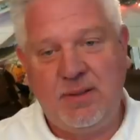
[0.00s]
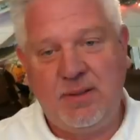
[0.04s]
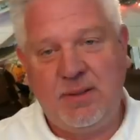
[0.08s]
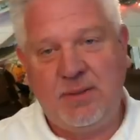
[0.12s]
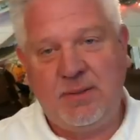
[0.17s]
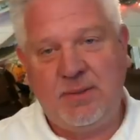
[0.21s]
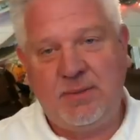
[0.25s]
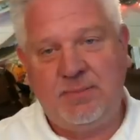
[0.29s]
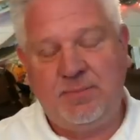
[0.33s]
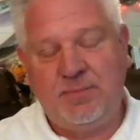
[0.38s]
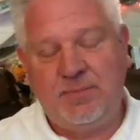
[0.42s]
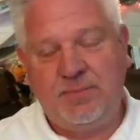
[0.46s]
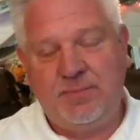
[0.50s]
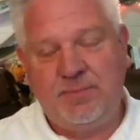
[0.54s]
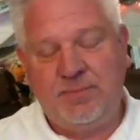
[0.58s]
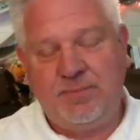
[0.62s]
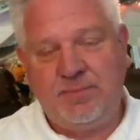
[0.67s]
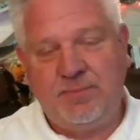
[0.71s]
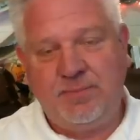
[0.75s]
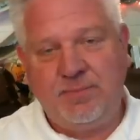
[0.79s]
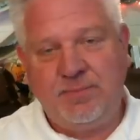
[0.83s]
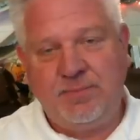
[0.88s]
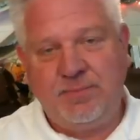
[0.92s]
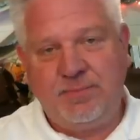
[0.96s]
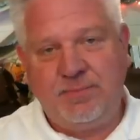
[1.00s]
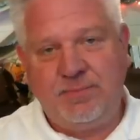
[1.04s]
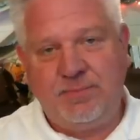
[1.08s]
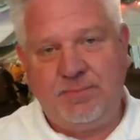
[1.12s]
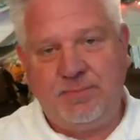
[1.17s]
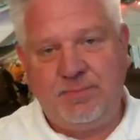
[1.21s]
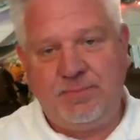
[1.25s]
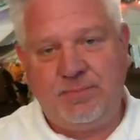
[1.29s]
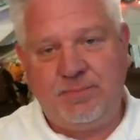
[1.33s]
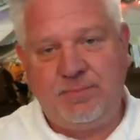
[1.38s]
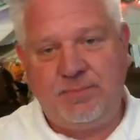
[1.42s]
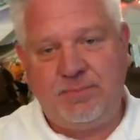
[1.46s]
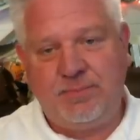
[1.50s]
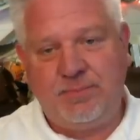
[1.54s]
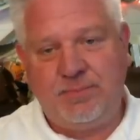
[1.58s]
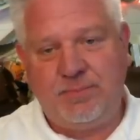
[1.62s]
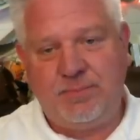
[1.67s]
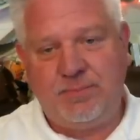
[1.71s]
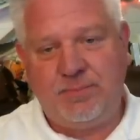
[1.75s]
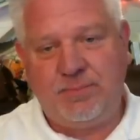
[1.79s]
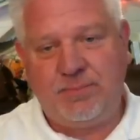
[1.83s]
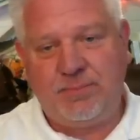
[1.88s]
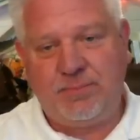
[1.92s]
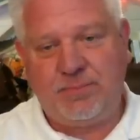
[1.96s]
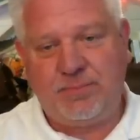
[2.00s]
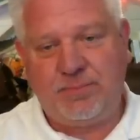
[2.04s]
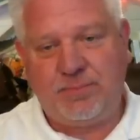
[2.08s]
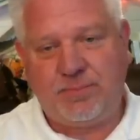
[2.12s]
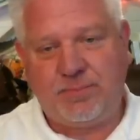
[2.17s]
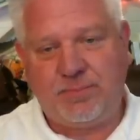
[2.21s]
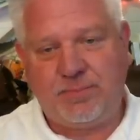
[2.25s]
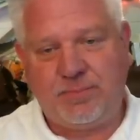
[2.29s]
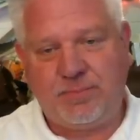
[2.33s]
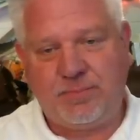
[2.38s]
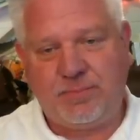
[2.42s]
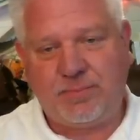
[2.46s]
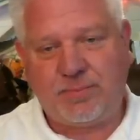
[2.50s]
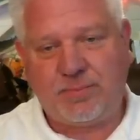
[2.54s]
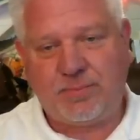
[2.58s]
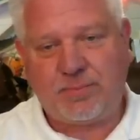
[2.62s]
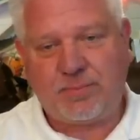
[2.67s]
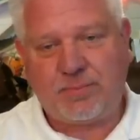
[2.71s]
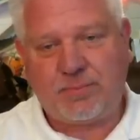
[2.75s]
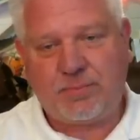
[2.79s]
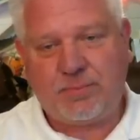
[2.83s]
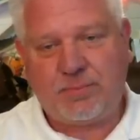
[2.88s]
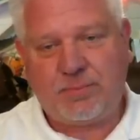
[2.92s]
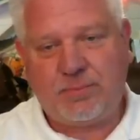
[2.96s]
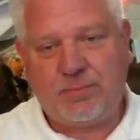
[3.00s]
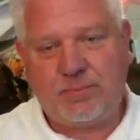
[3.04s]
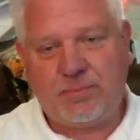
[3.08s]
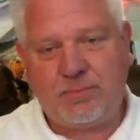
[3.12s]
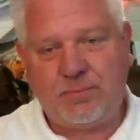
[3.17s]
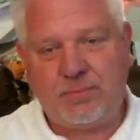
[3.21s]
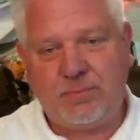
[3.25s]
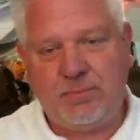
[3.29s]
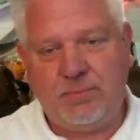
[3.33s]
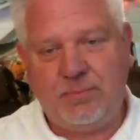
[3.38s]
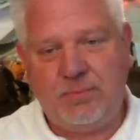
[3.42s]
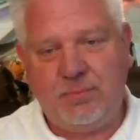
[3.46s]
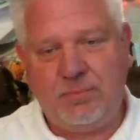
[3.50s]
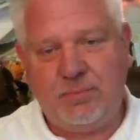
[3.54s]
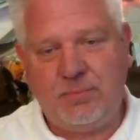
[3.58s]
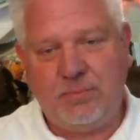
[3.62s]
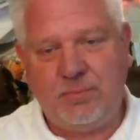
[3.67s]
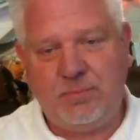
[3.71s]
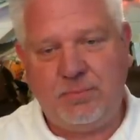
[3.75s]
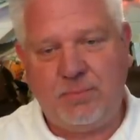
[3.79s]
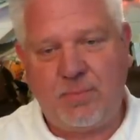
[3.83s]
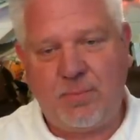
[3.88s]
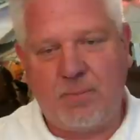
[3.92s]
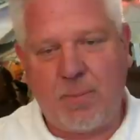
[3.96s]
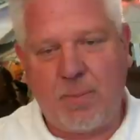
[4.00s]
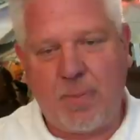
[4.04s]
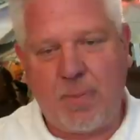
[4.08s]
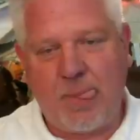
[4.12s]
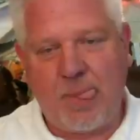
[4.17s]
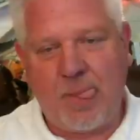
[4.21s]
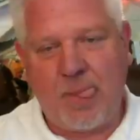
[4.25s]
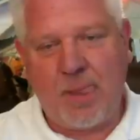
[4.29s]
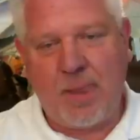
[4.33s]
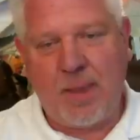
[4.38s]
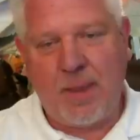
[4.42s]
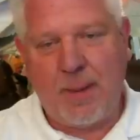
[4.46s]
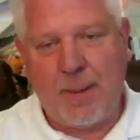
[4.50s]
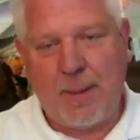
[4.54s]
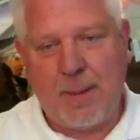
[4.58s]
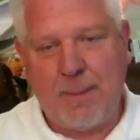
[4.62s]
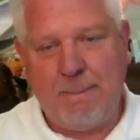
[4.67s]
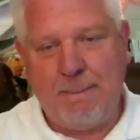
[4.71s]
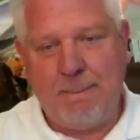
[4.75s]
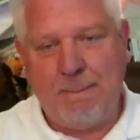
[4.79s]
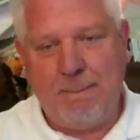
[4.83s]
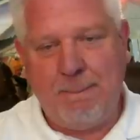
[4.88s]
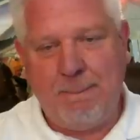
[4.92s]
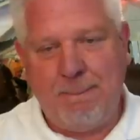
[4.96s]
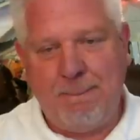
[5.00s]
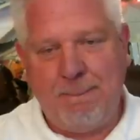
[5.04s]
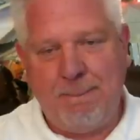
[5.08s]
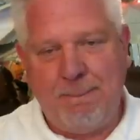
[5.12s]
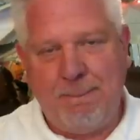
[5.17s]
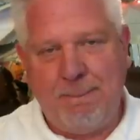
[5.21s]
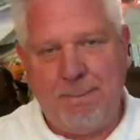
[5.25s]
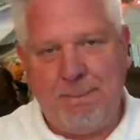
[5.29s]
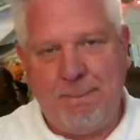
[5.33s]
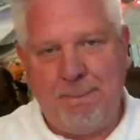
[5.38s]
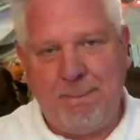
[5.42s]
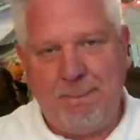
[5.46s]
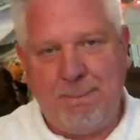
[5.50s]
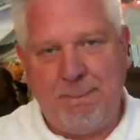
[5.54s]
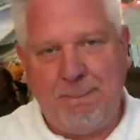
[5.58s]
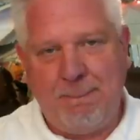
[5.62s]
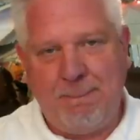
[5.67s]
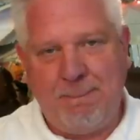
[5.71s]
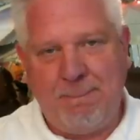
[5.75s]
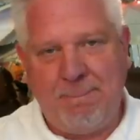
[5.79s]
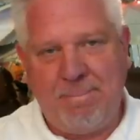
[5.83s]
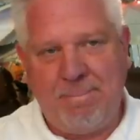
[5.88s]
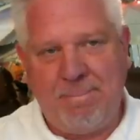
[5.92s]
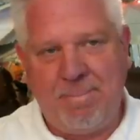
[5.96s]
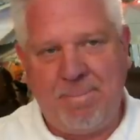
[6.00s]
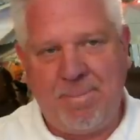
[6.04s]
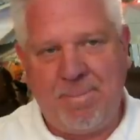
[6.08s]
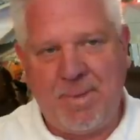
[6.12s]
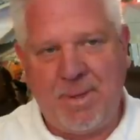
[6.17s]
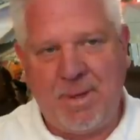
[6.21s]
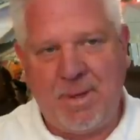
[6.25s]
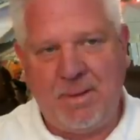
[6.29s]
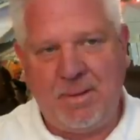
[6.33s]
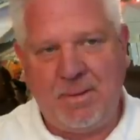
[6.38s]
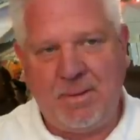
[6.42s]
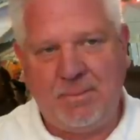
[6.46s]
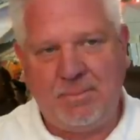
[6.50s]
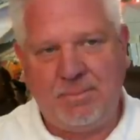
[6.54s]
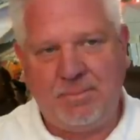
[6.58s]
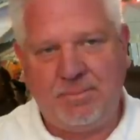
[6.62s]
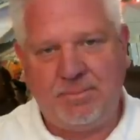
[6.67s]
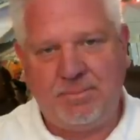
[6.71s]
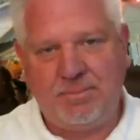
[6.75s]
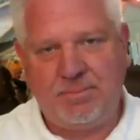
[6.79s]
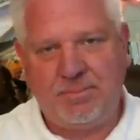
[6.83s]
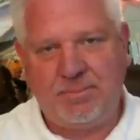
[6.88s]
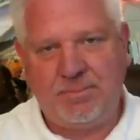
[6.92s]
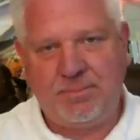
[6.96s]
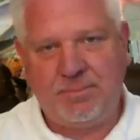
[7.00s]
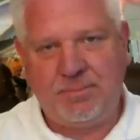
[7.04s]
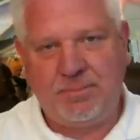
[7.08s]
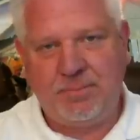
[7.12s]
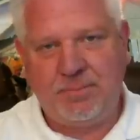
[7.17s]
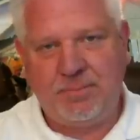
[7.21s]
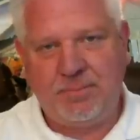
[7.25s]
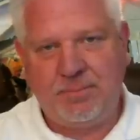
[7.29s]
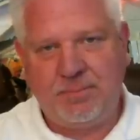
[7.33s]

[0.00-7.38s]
(silent)